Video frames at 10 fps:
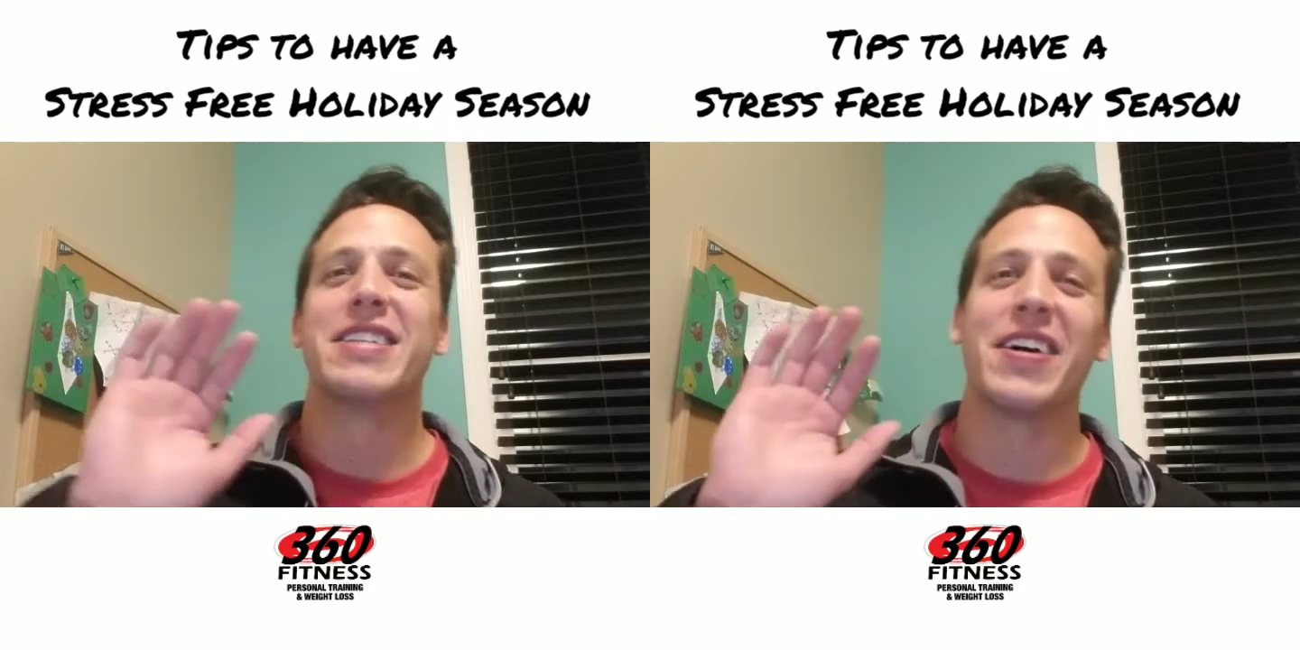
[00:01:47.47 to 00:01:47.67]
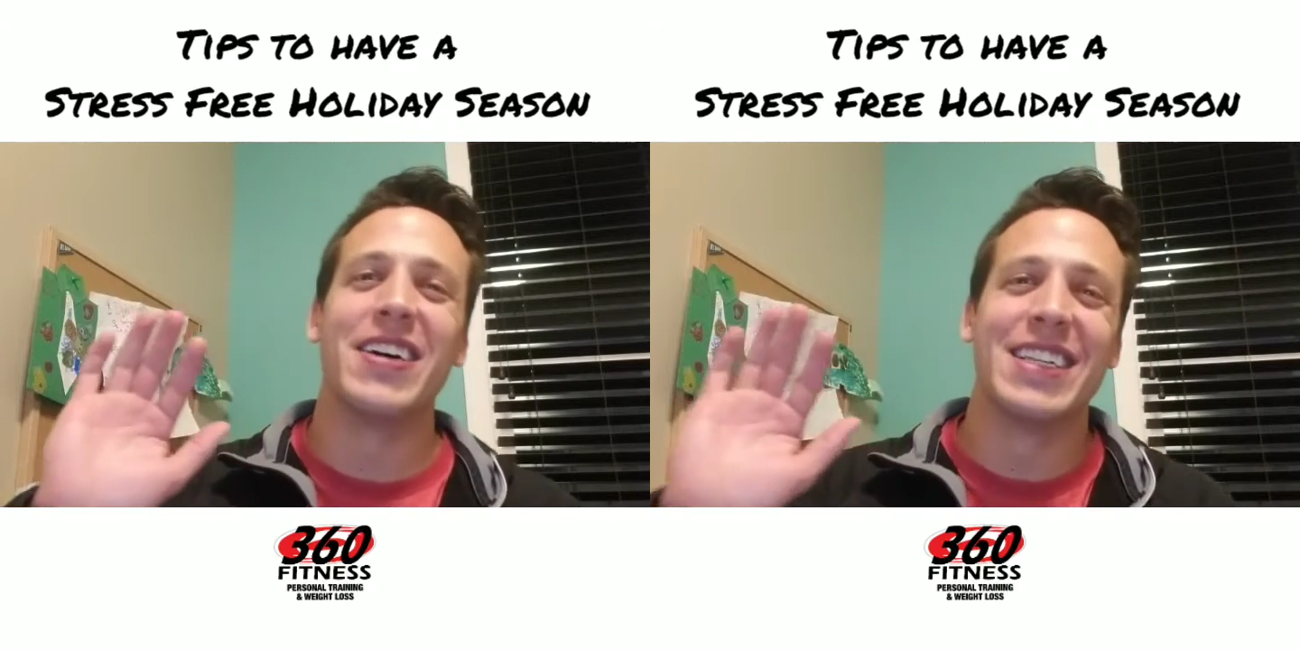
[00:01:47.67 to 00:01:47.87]

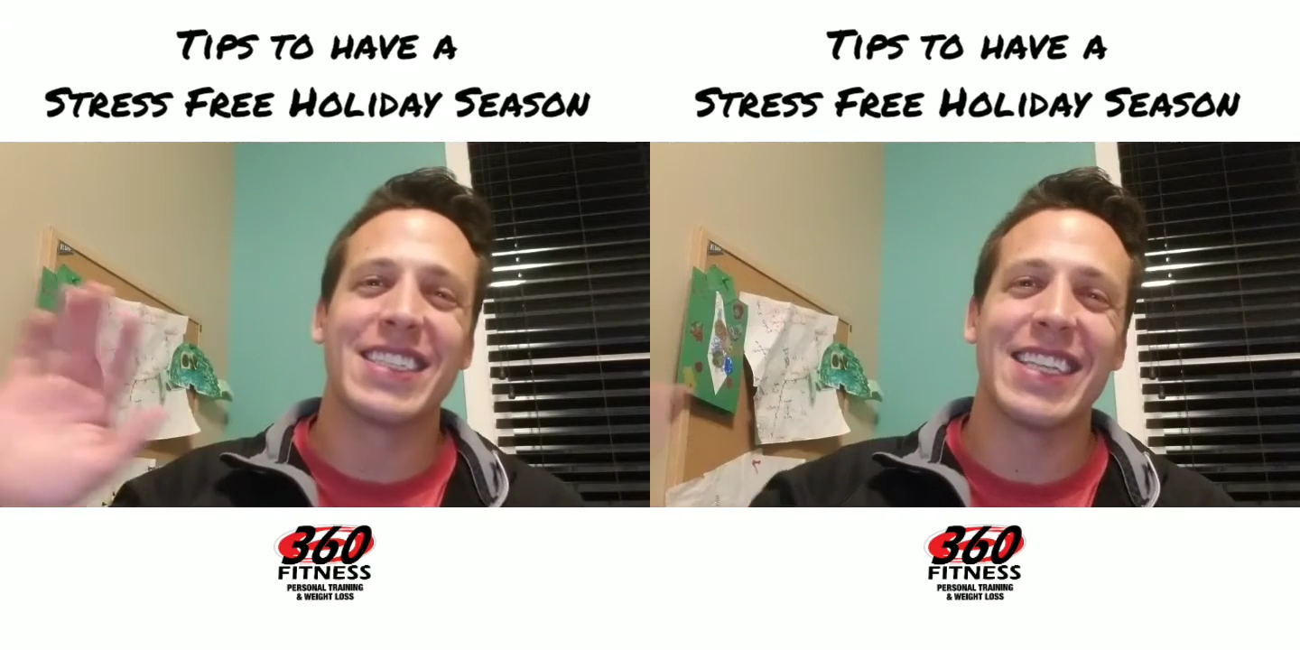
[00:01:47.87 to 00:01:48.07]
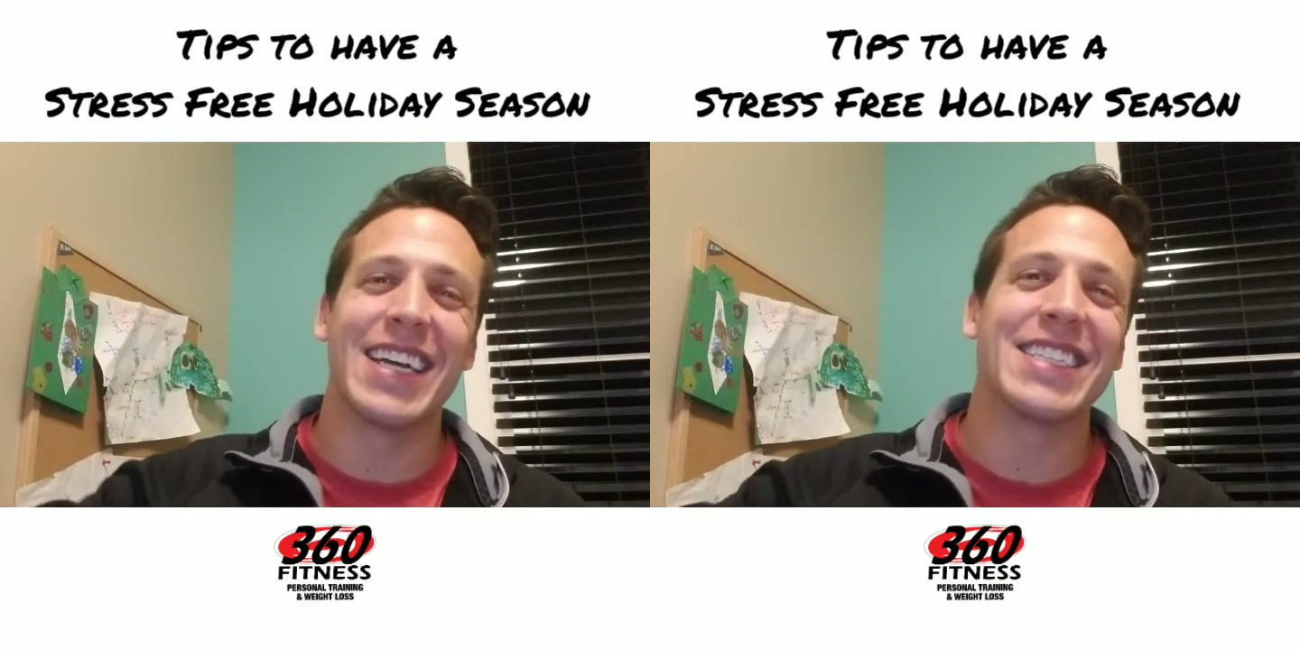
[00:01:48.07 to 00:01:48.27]
so
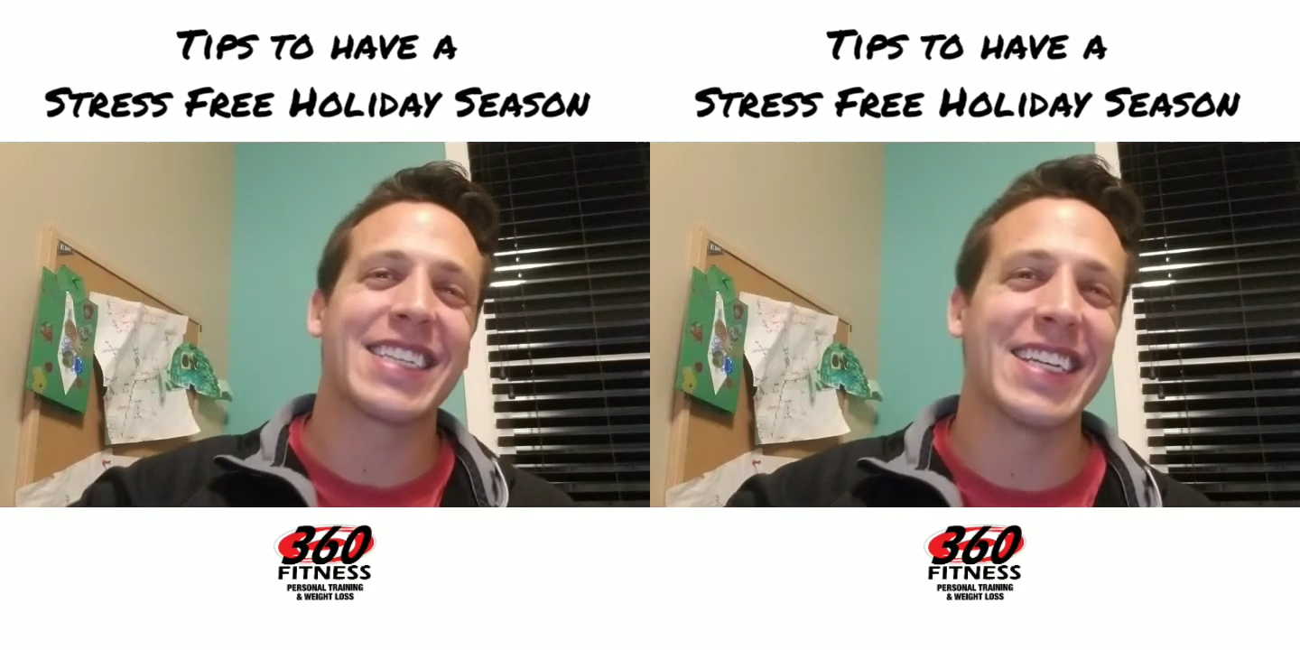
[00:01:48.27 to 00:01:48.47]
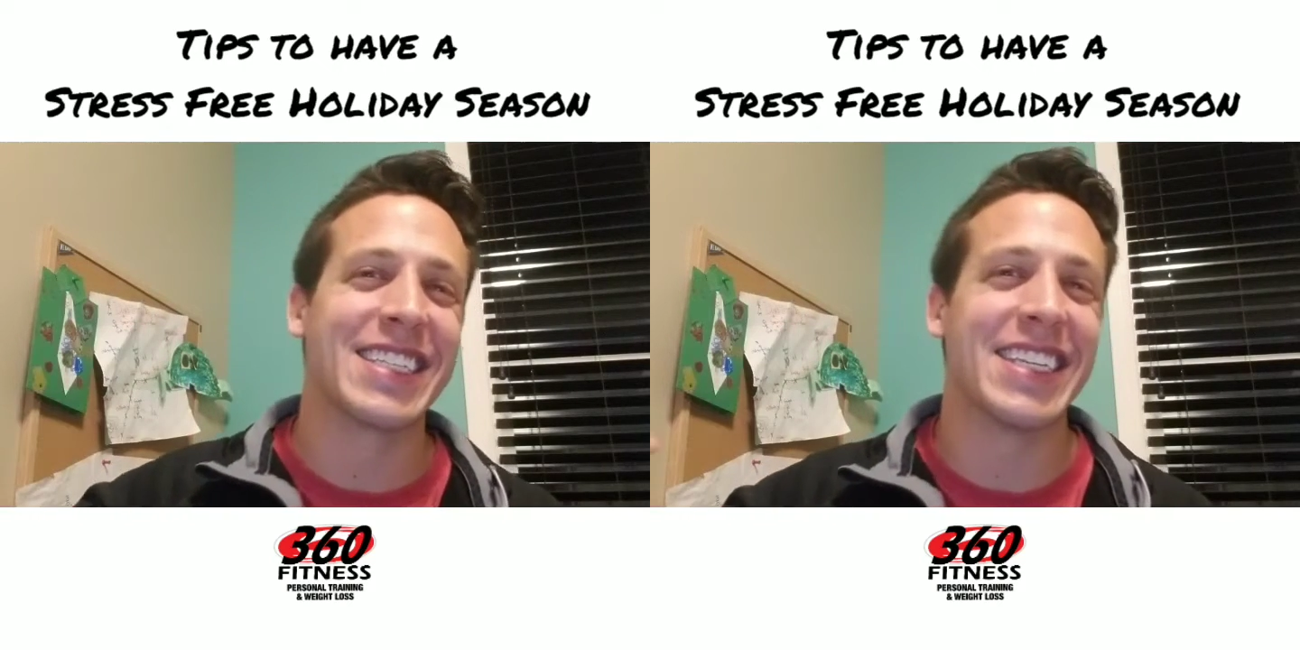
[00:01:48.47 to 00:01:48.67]
it's nice
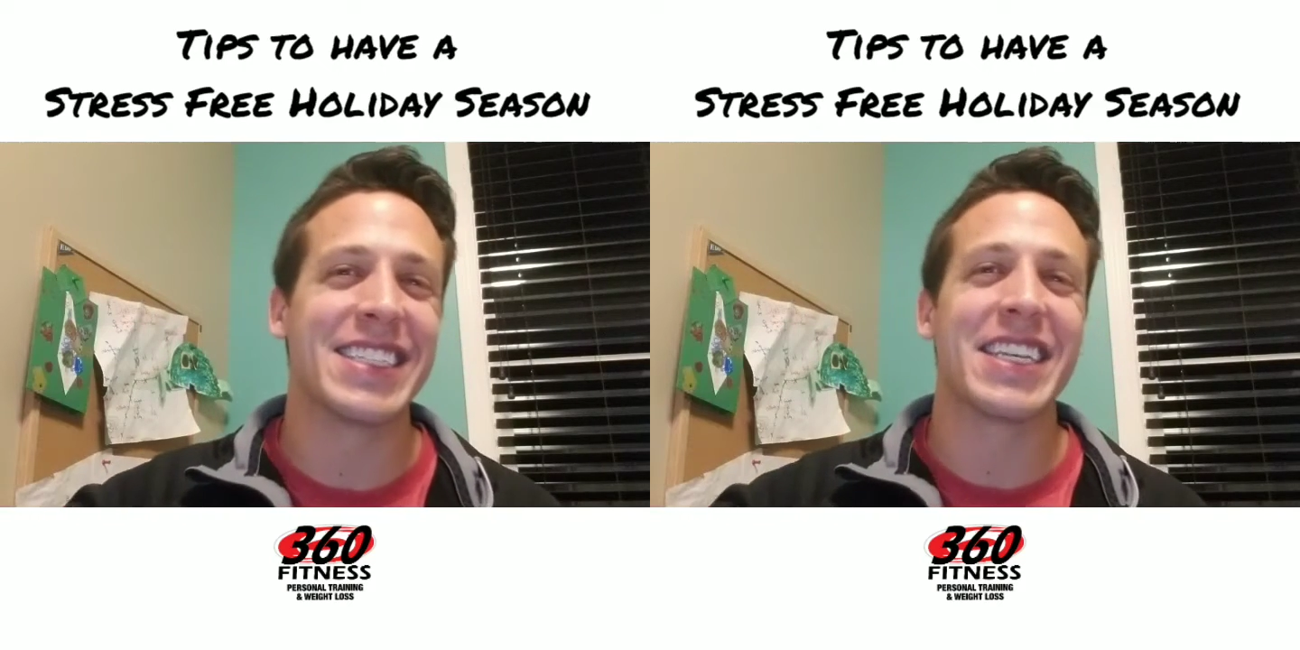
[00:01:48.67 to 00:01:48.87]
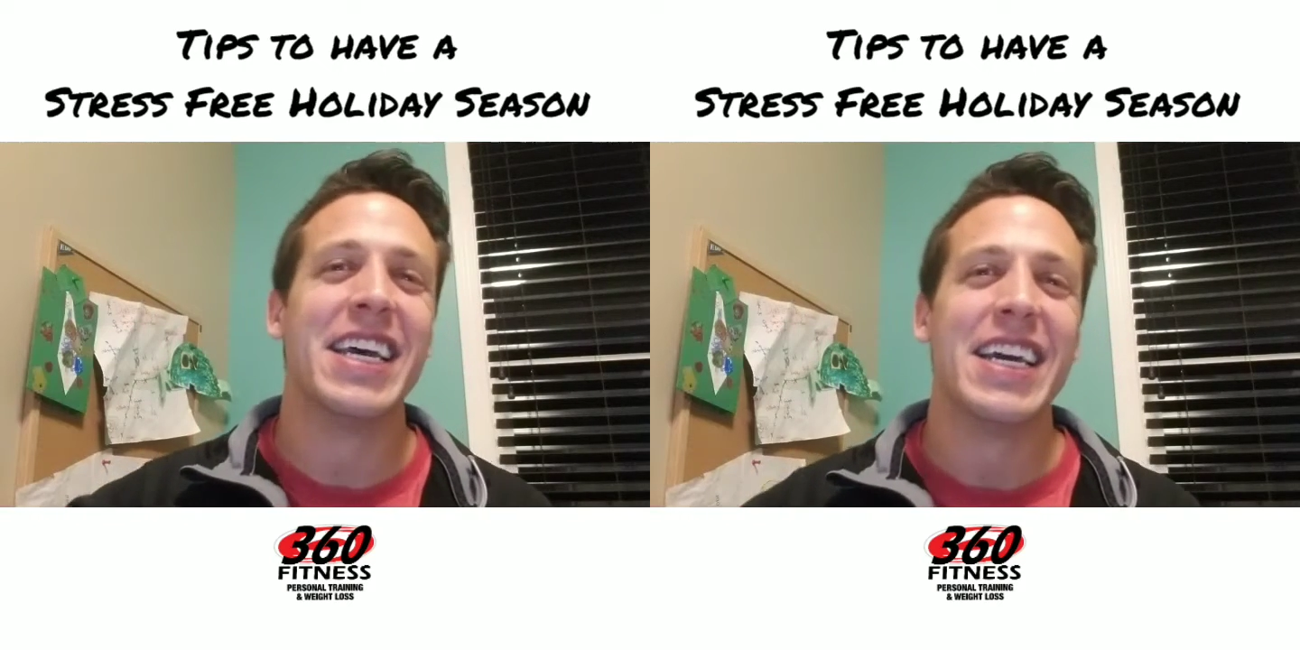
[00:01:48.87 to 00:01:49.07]
because
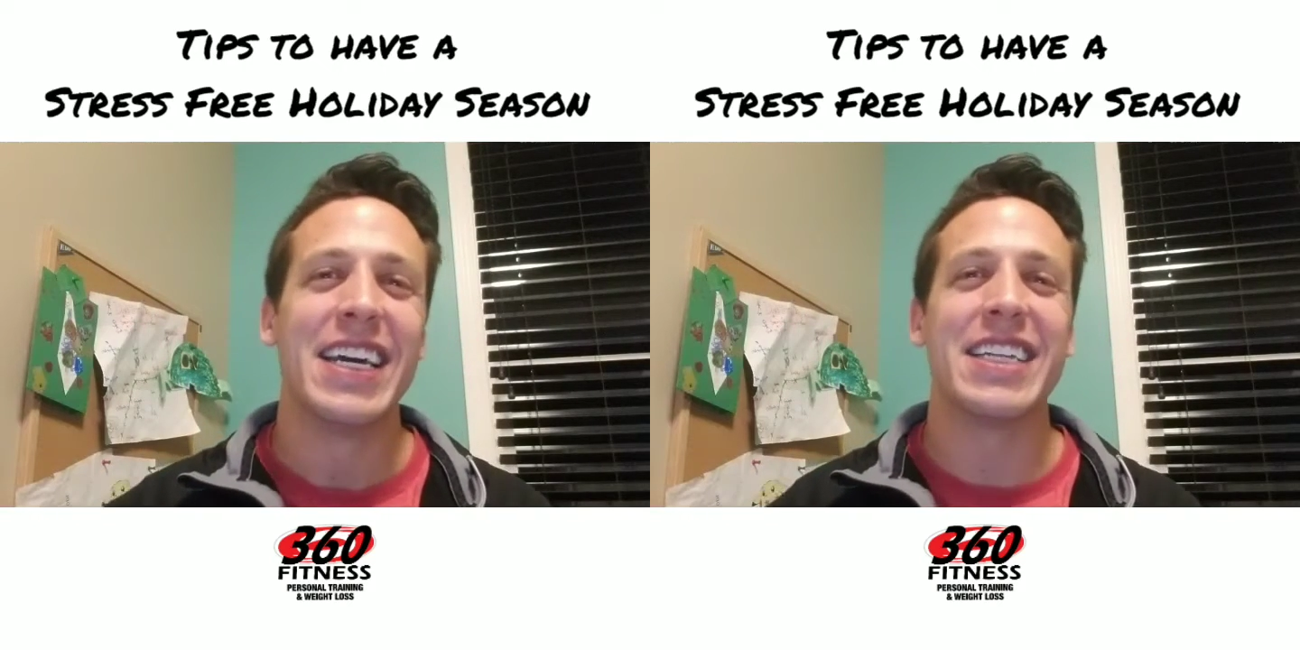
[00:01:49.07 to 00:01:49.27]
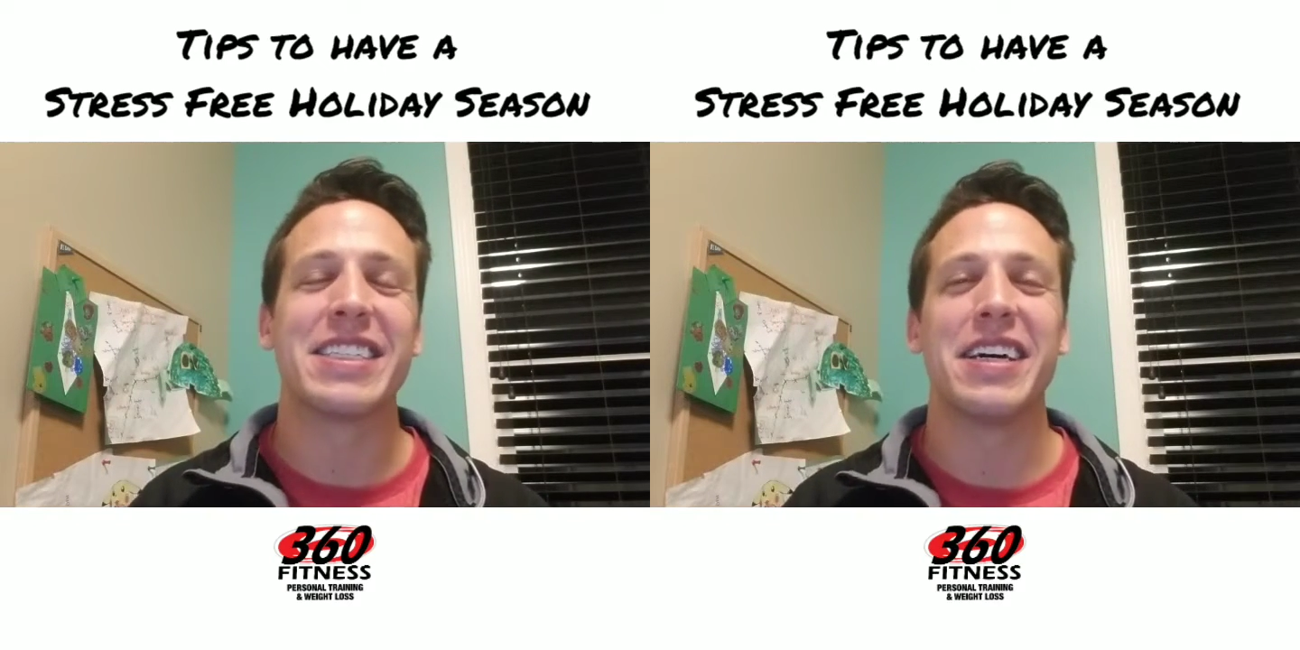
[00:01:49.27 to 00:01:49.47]
it's it's uh,